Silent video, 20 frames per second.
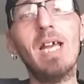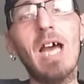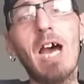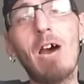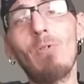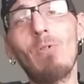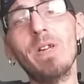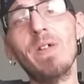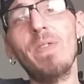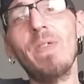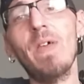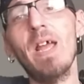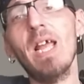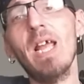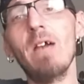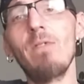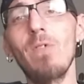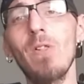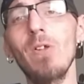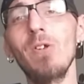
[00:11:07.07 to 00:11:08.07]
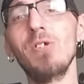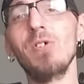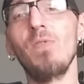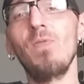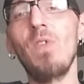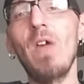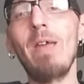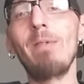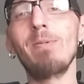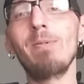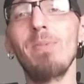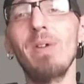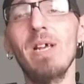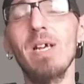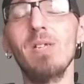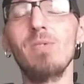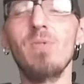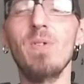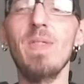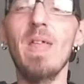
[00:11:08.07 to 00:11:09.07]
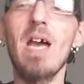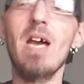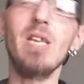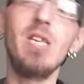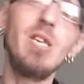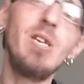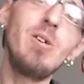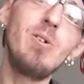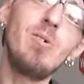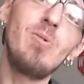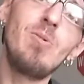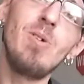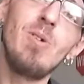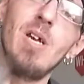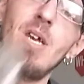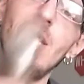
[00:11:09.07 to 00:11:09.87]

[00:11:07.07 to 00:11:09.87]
I want to thank Evolution Vapes, because without you,